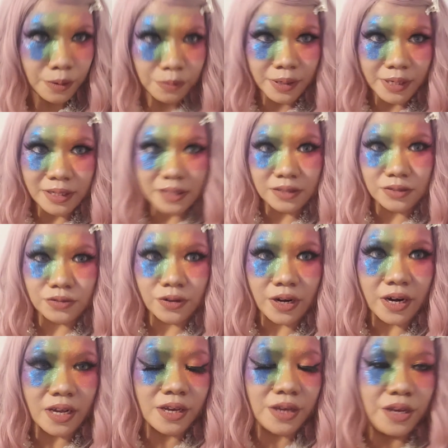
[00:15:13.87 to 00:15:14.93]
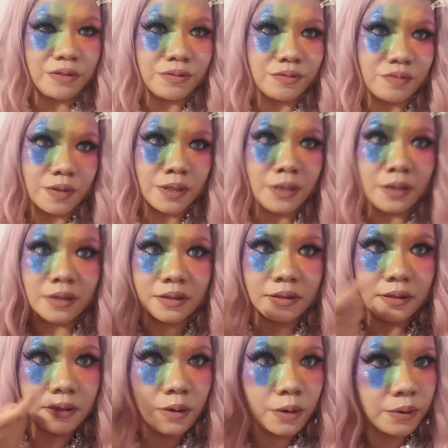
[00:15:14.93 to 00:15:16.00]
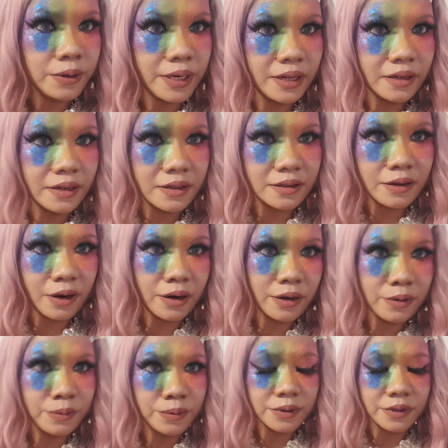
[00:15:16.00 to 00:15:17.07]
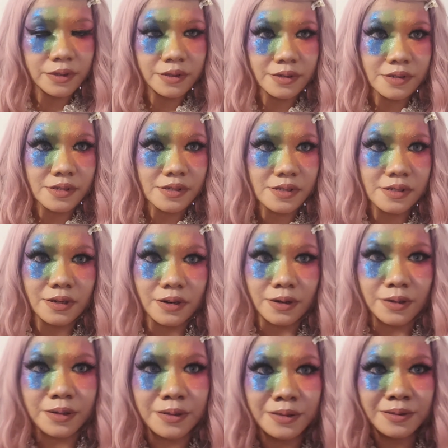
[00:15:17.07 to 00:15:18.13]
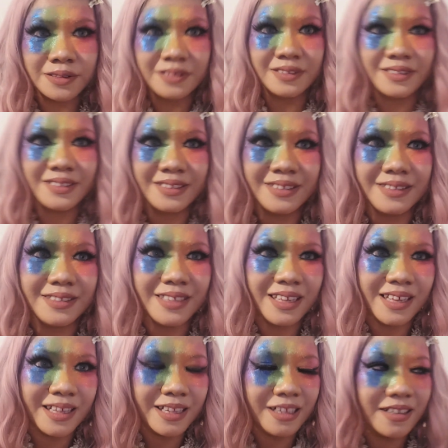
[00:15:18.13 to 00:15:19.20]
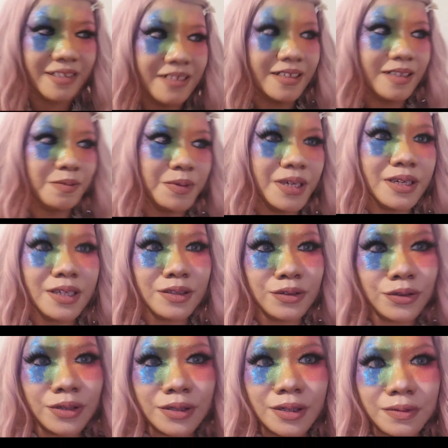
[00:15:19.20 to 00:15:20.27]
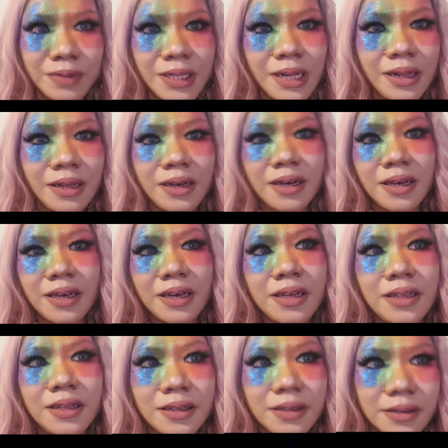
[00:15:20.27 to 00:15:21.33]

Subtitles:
I want to try if the glow in the dark works. So I'm gonna turn off the light.